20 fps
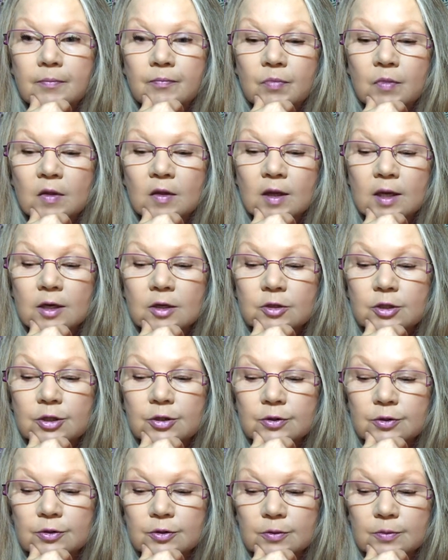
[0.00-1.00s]
there
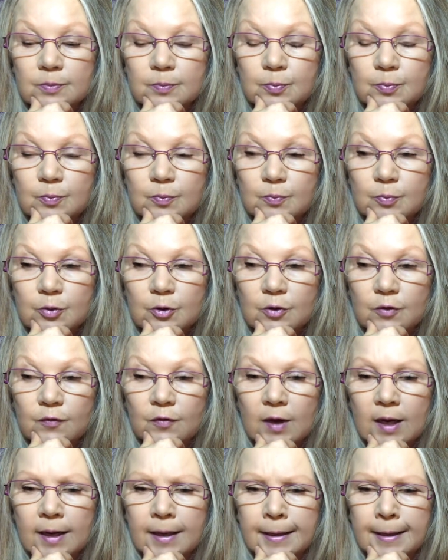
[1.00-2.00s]
to
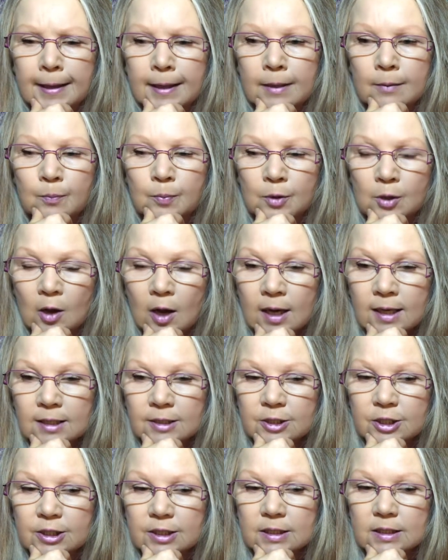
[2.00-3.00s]
provide
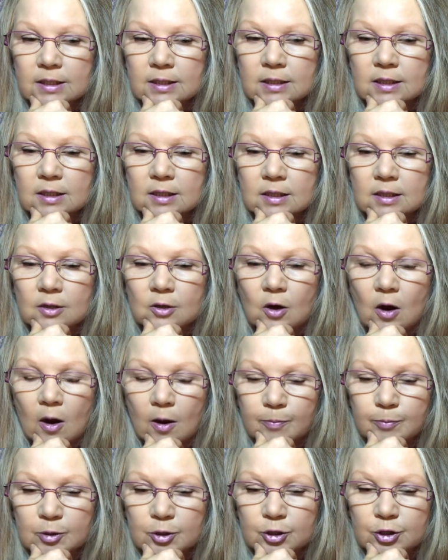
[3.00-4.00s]
blockages they're
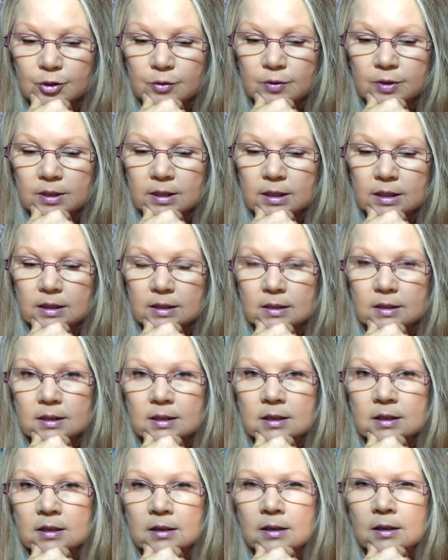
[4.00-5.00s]

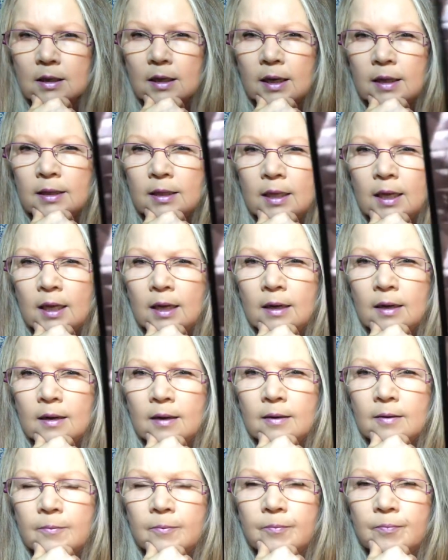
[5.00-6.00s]
opportunities and then
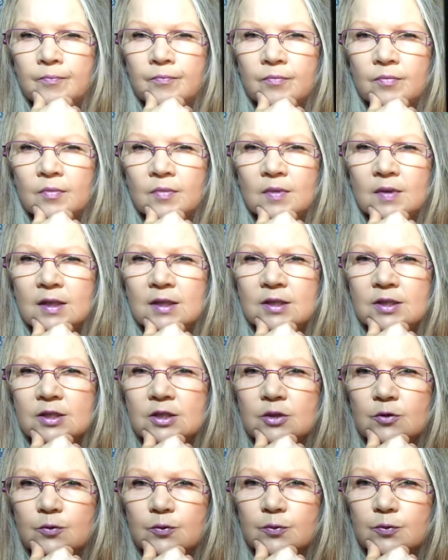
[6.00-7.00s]
this is
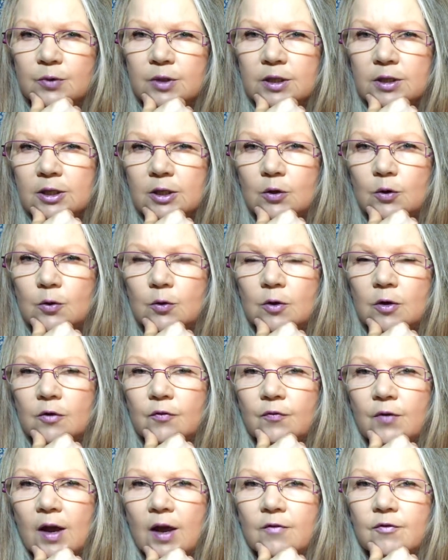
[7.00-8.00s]
a really cool
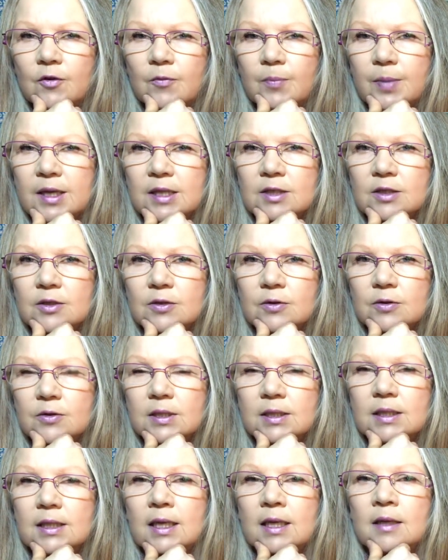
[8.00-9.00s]
Five of Pentacles
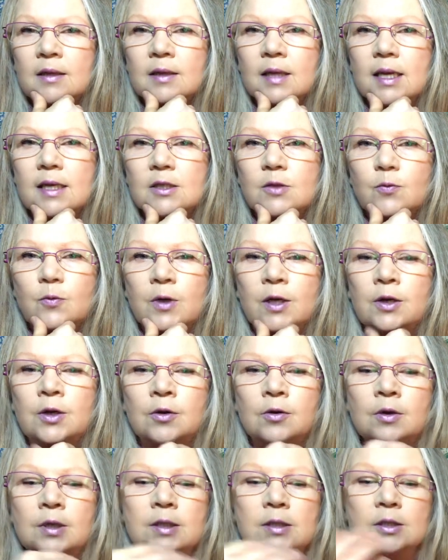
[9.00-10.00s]
stained glass
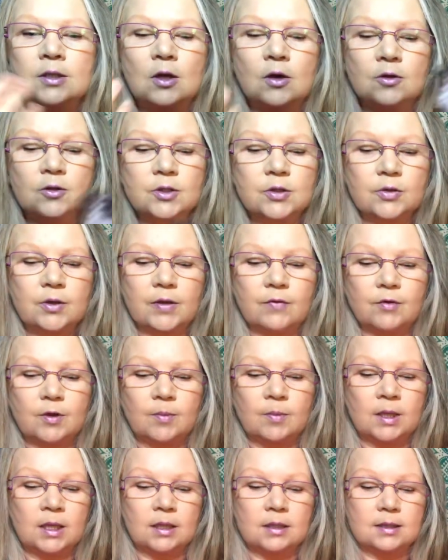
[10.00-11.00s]
window, and it's also giving
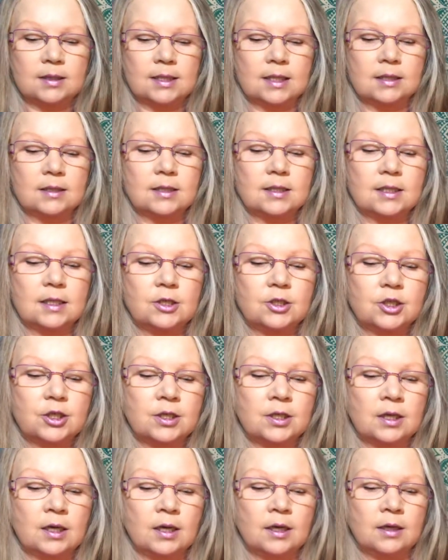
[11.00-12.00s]
me the
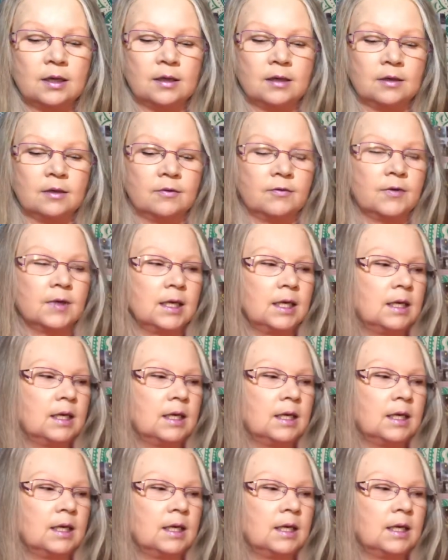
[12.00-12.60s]
sensation of